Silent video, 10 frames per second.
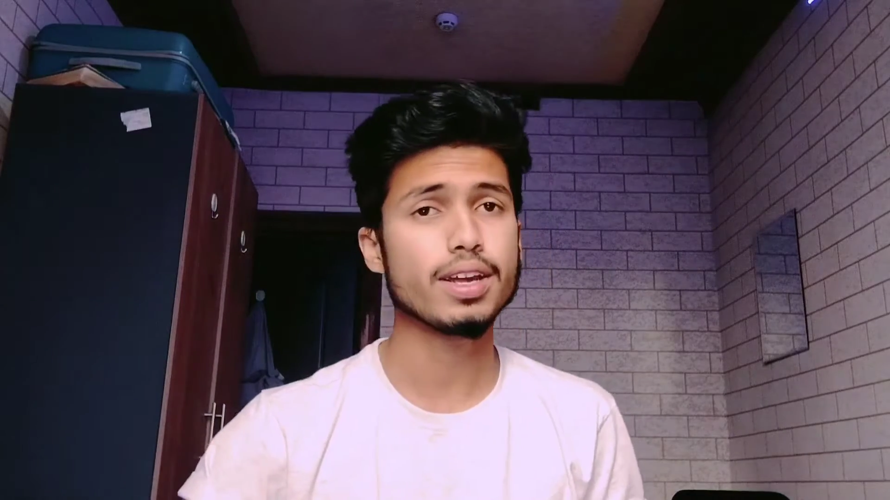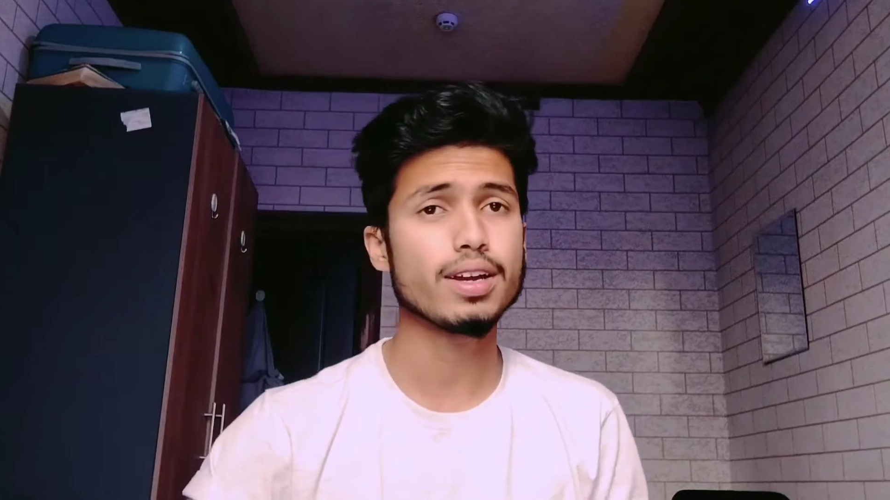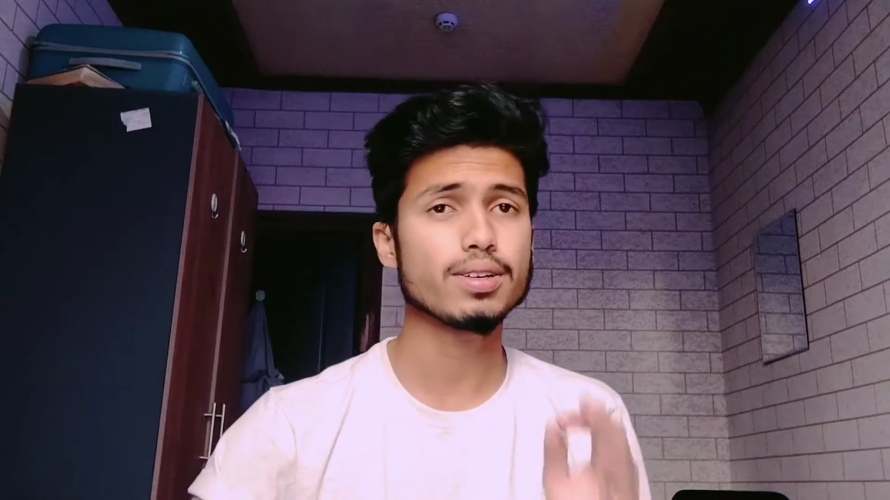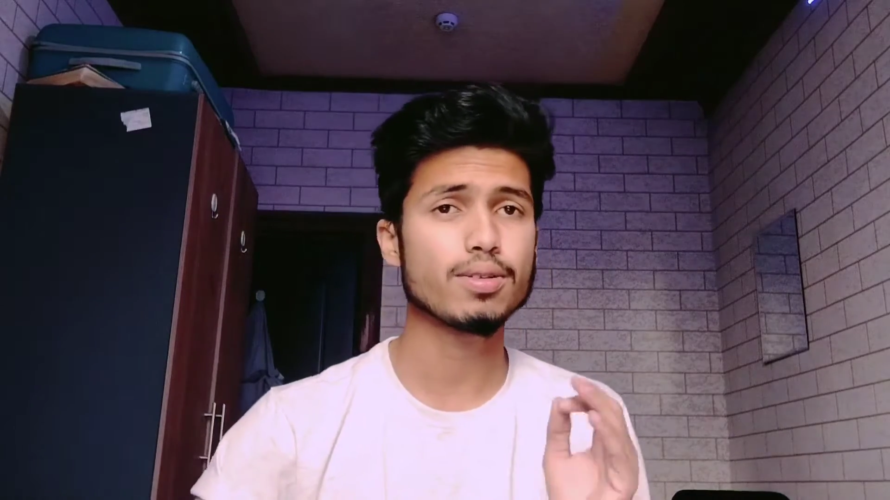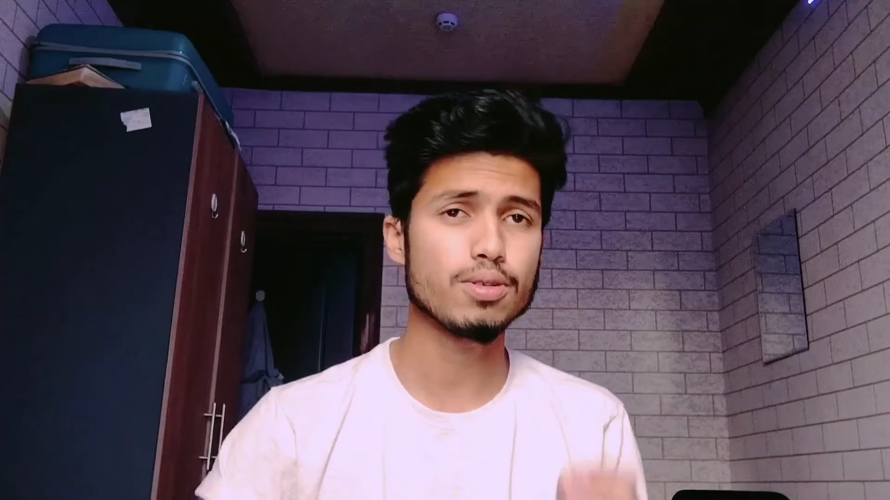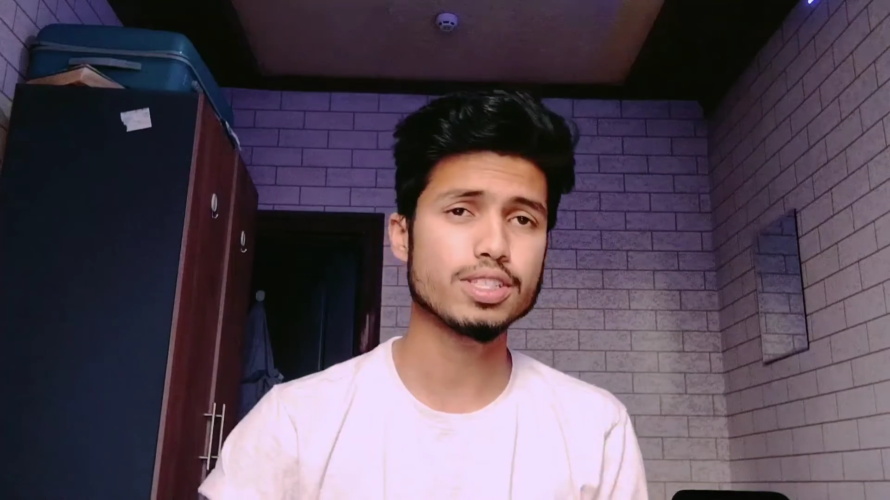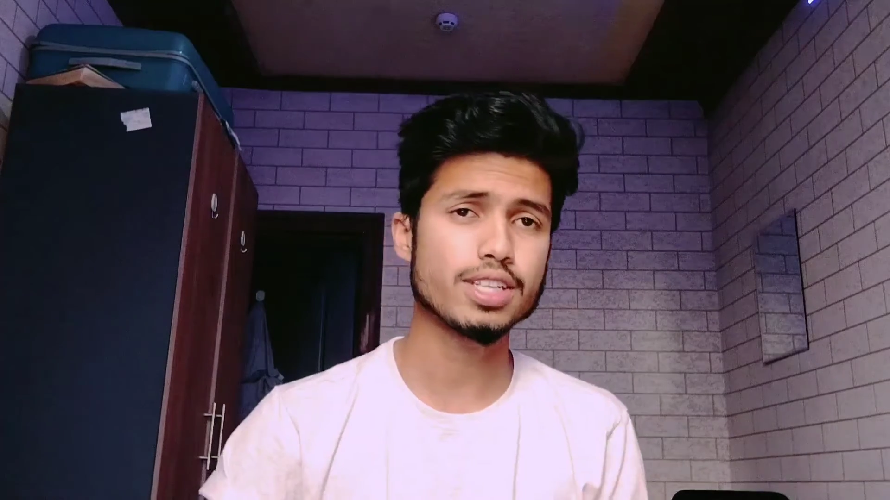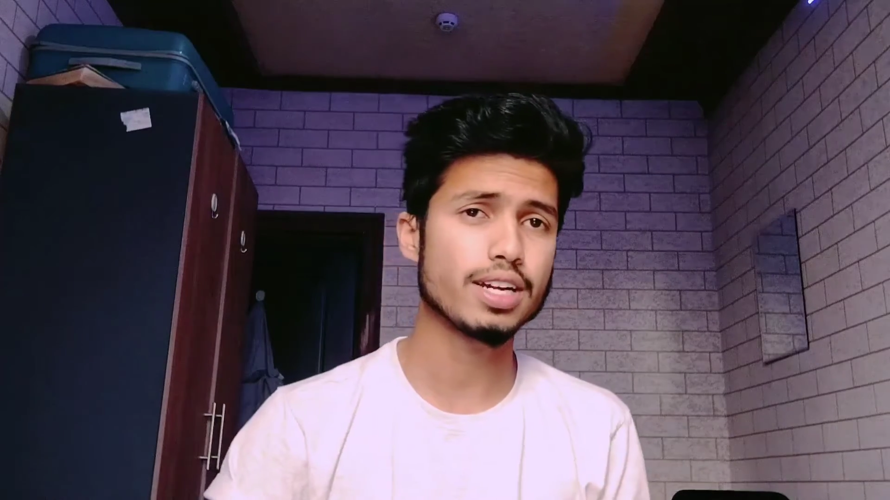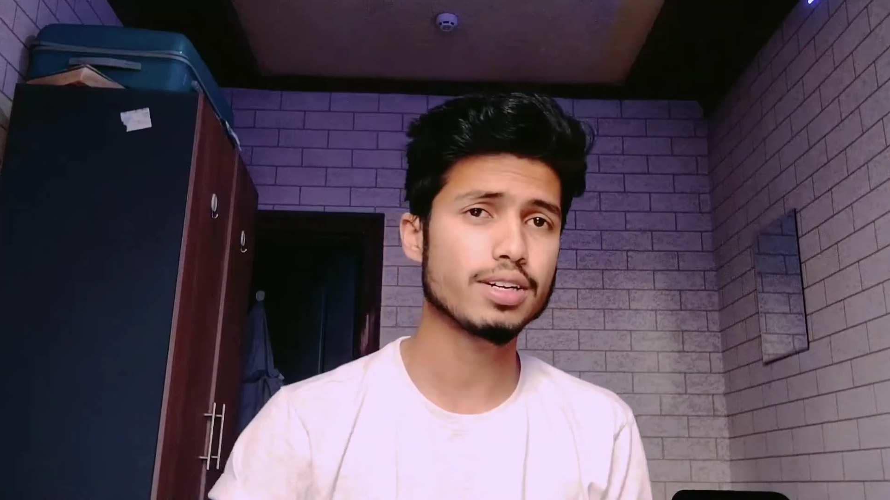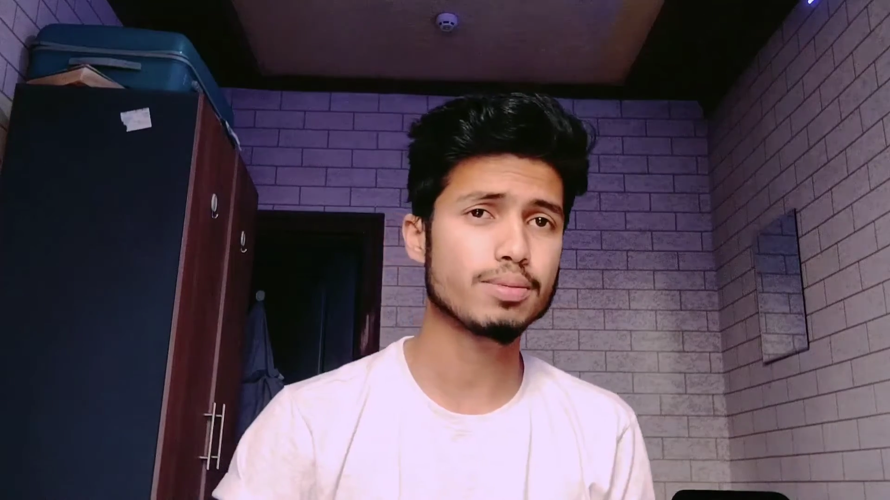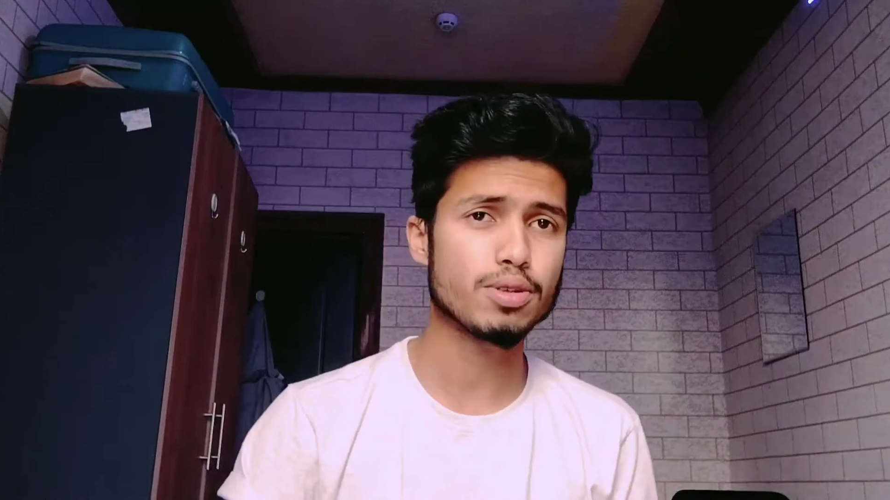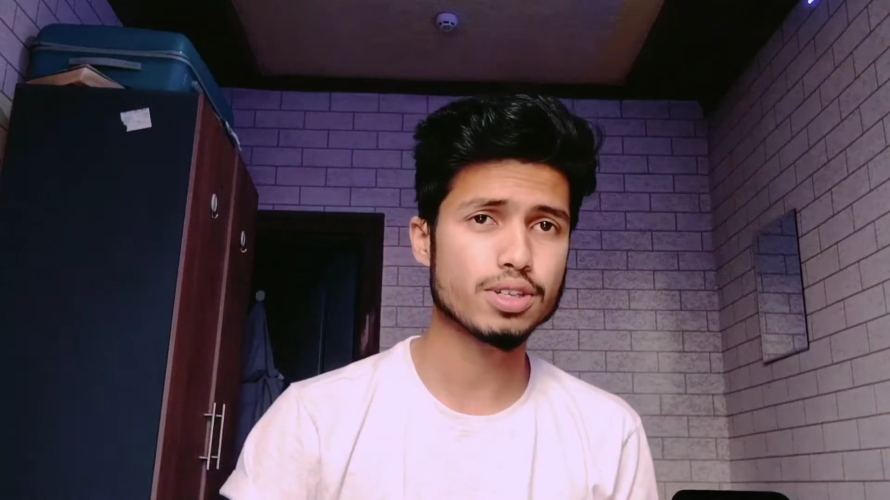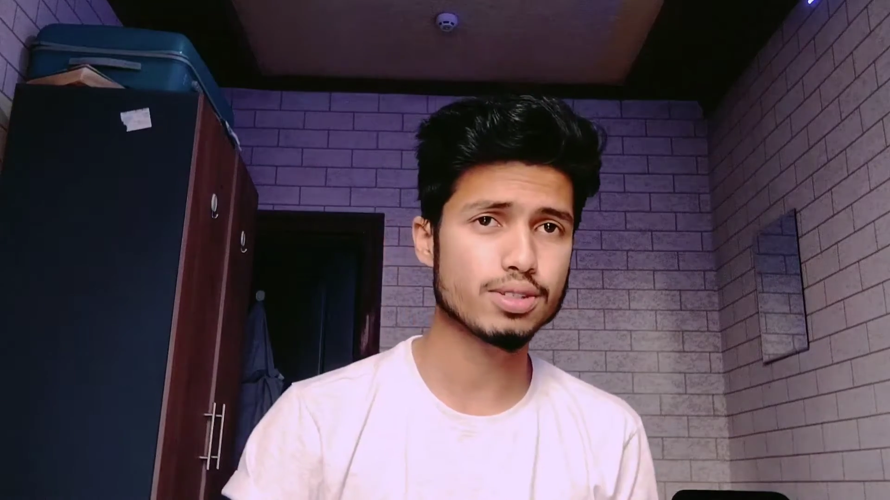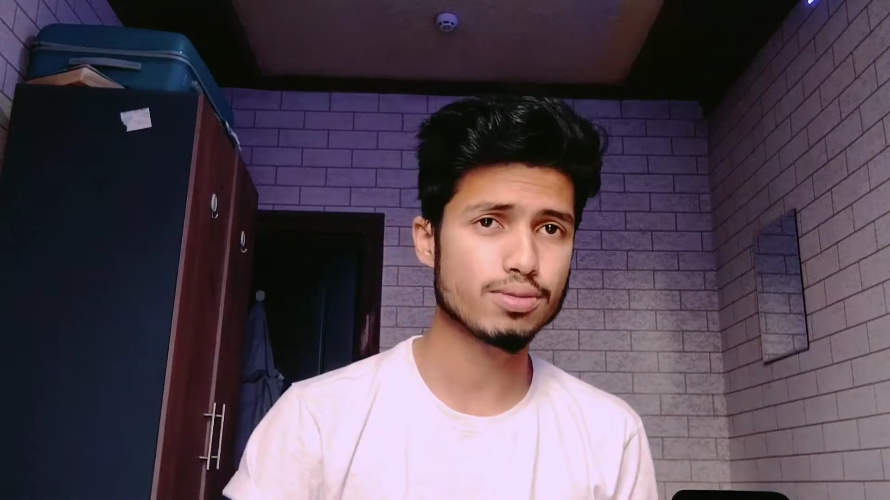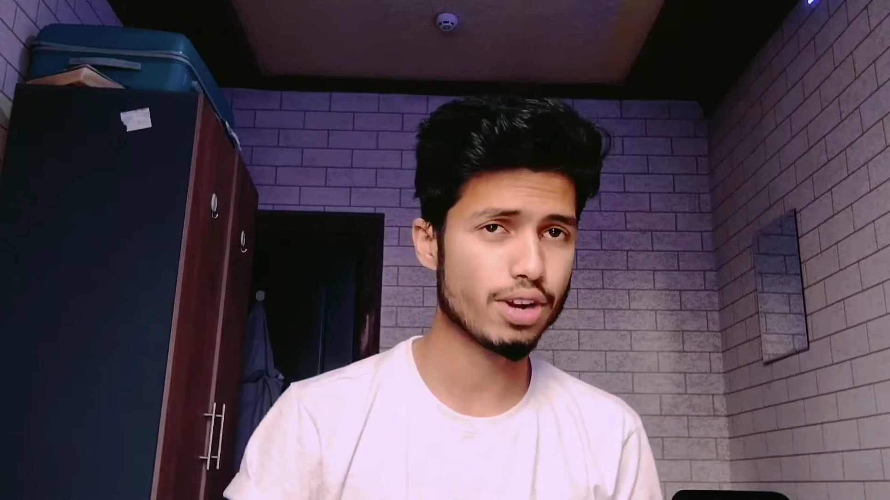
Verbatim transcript: there are gold standard books